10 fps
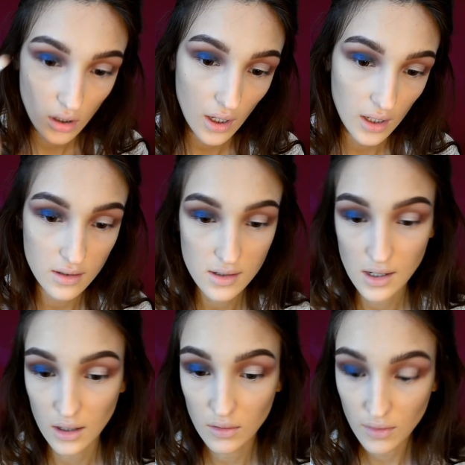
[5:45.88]
and
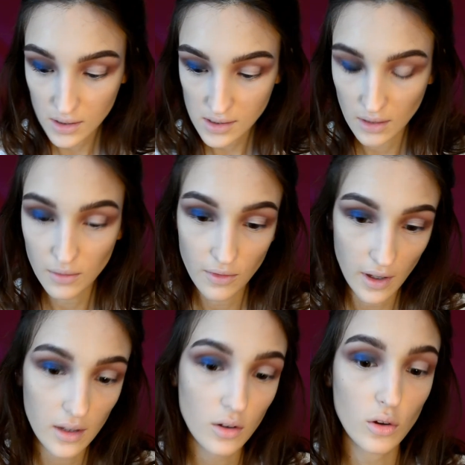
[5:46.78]
set this, and
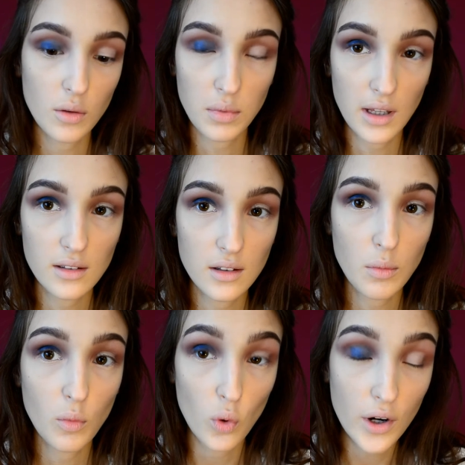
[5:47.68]
then gonna blend
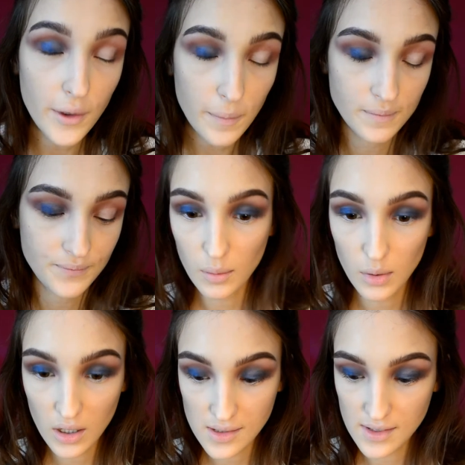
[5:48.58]
it more.
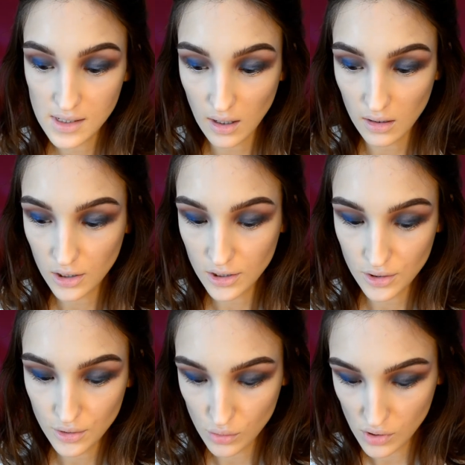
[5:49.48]
Because this color
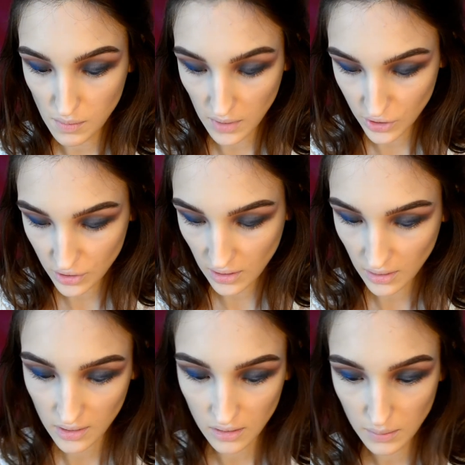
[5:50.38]
tattoo smudged a
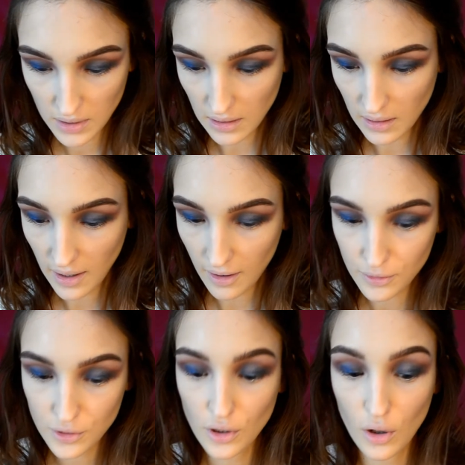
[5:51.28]
little bit, I'll
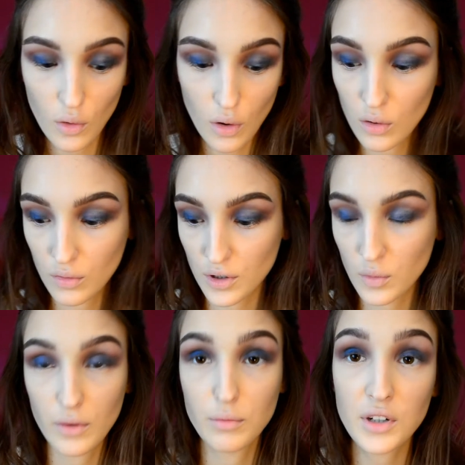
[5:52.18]
have to go over
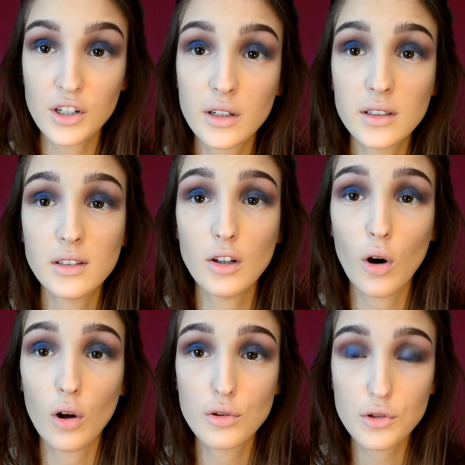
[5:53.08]
with burgundy
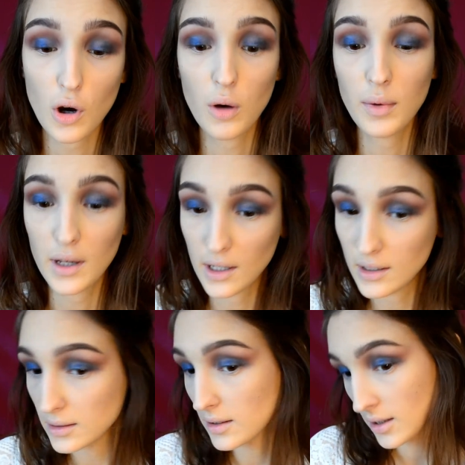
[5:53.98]
on top
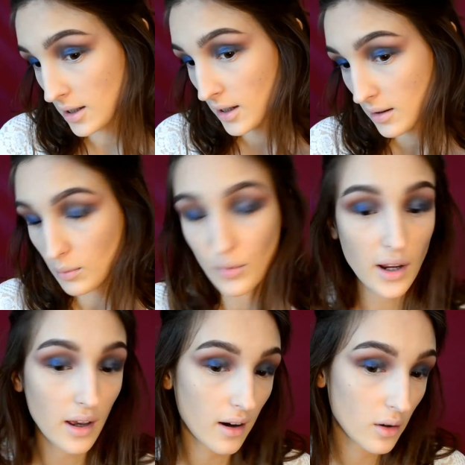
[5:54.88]
and
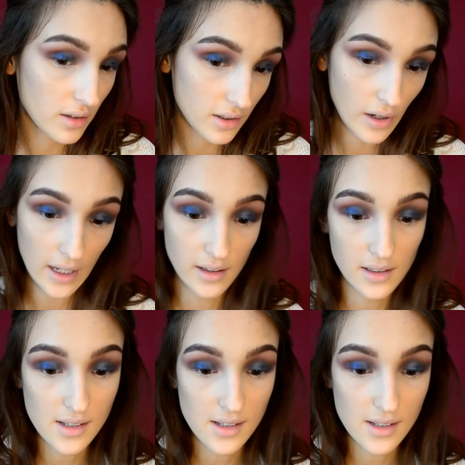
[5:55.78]
bring out the redness